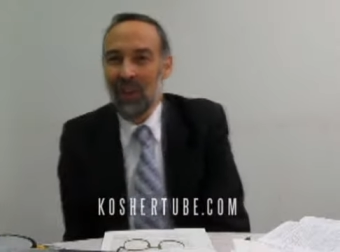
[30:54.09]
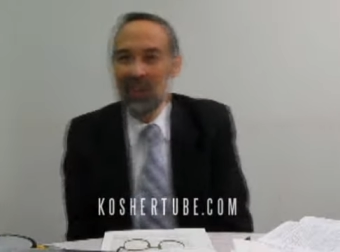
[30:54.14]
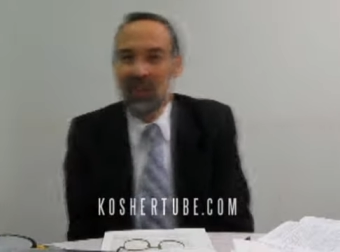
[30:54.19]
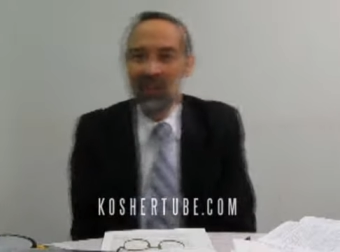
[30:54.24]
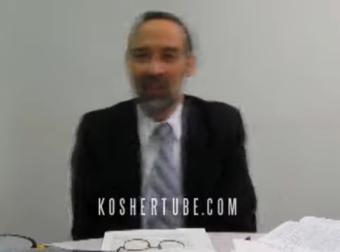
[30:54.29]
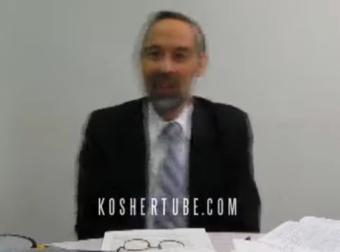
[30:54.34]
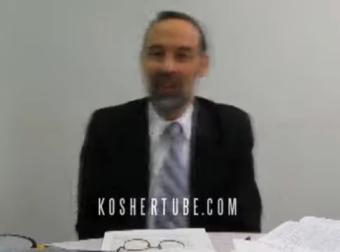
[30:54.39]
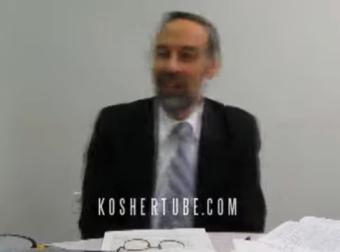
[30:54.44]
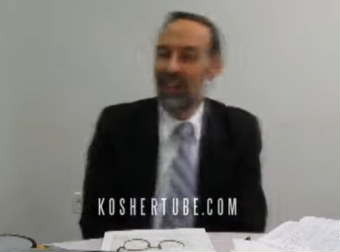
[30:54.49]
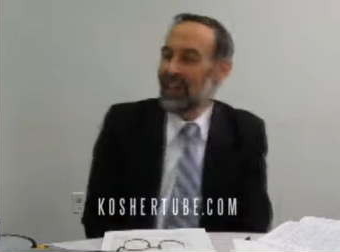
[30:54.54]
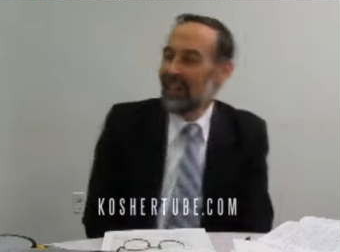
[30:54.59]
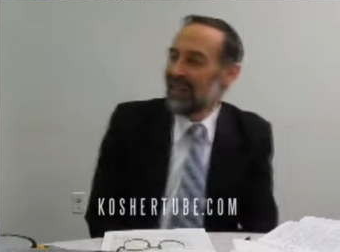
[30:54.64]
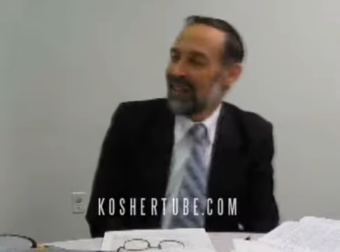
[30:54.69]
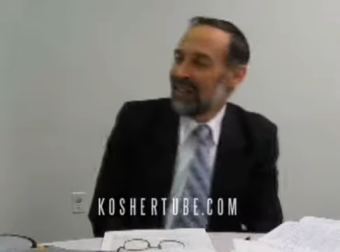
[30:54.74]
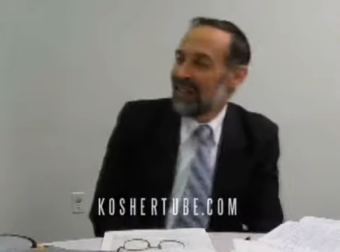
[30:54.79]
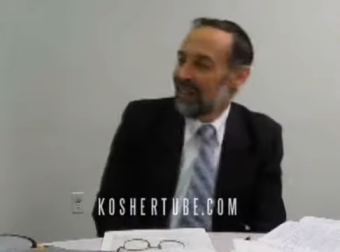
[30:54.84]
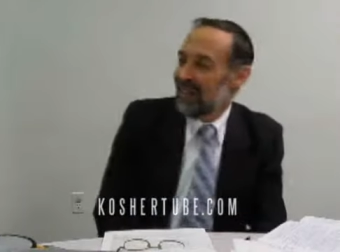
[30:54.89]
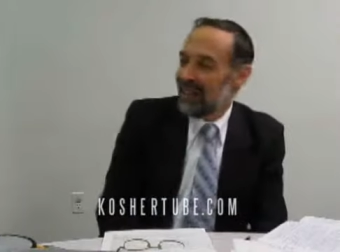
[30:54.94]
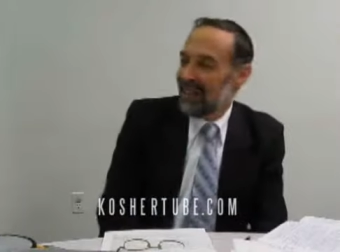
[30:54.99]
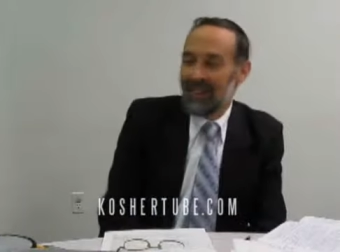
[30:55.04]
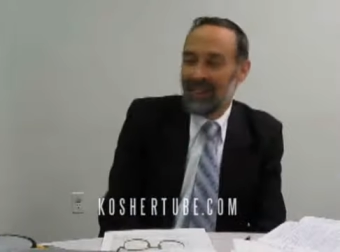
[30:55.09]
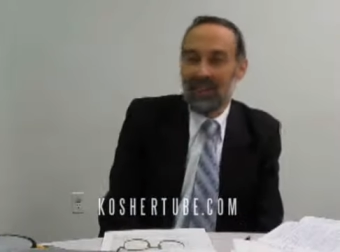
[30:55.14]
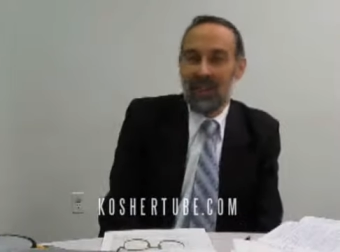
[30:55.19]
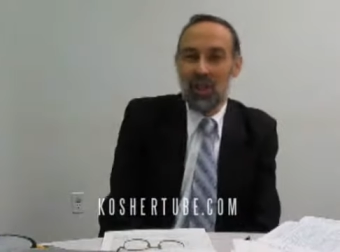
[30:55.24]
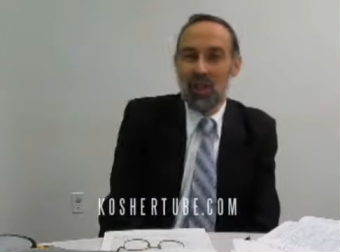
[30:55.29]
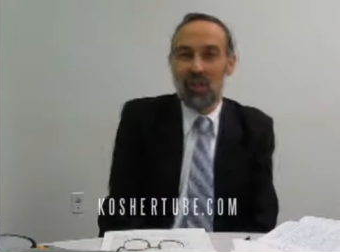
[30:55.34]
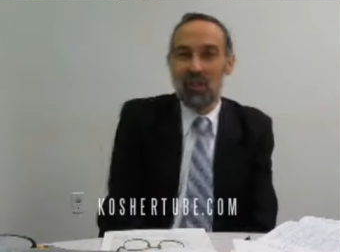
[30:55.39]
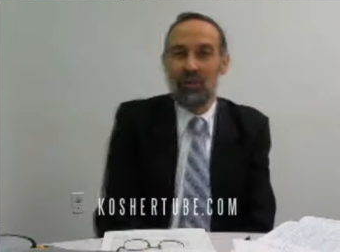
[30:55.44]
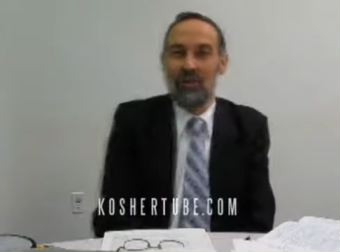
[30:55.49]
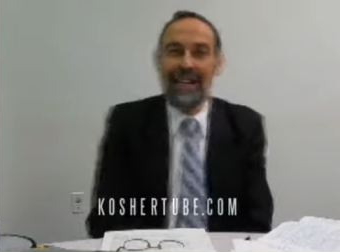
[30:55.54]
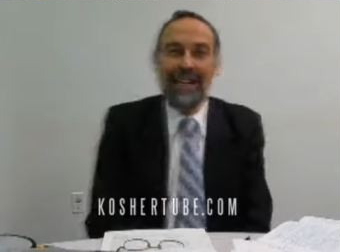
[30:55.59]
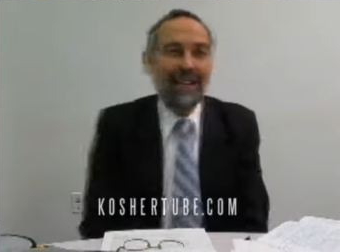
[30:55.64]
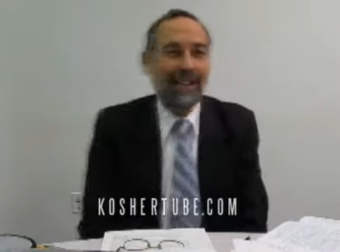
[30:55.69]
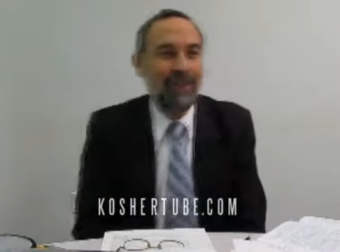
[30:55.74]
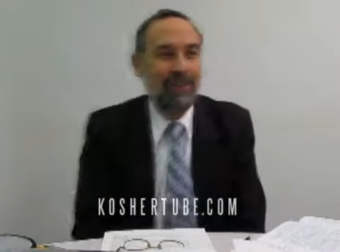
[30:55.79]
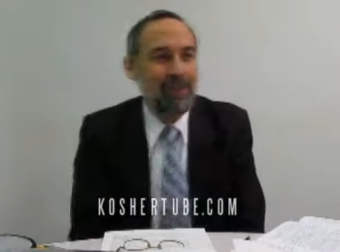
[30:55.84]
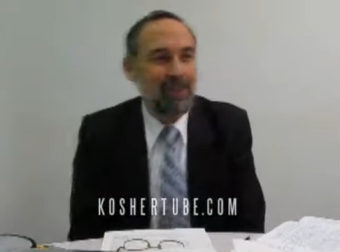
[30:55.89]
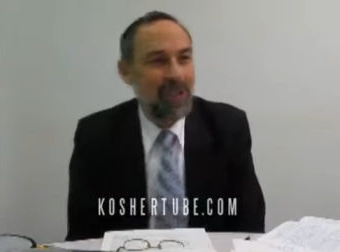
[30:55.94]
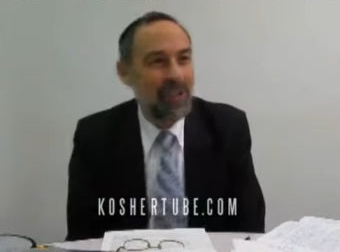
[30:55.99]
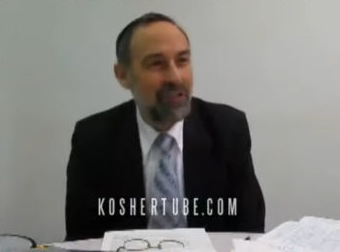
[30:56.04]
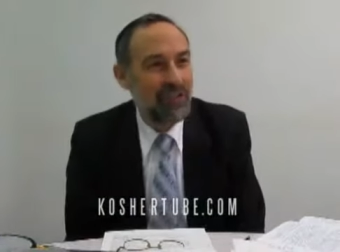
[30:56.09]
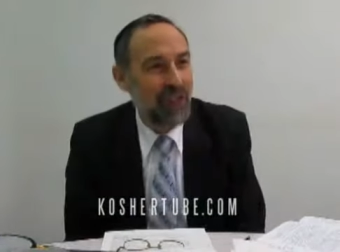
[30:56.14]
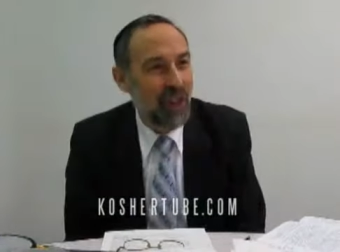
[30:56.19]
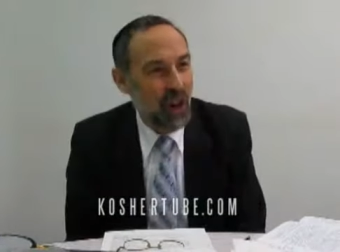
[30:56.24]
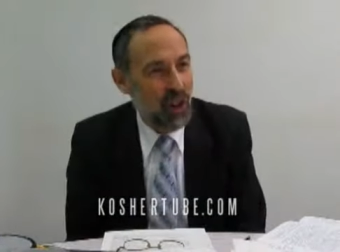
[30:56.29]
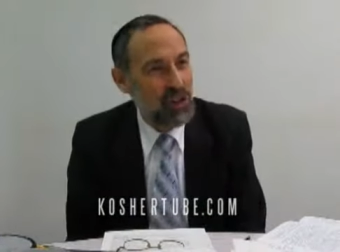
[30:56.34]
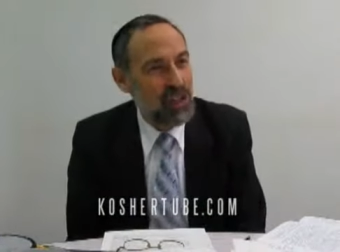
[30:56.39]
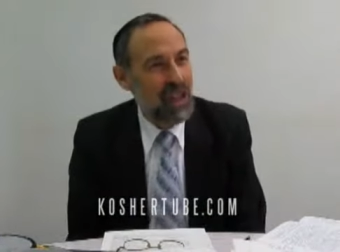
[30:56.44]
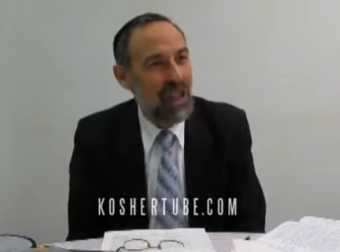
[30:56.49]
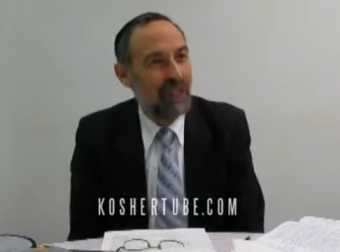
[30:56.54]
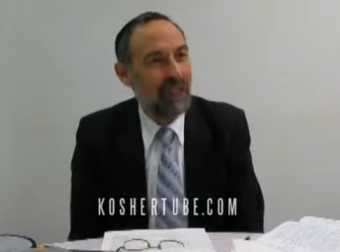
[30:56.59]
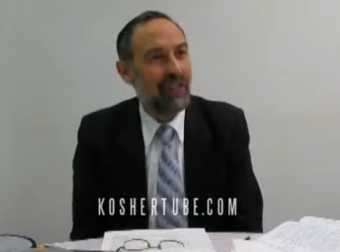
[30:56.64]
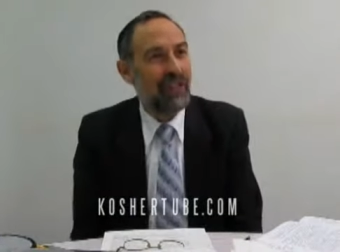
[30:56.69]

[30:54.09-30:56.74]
to the dreams of Yosef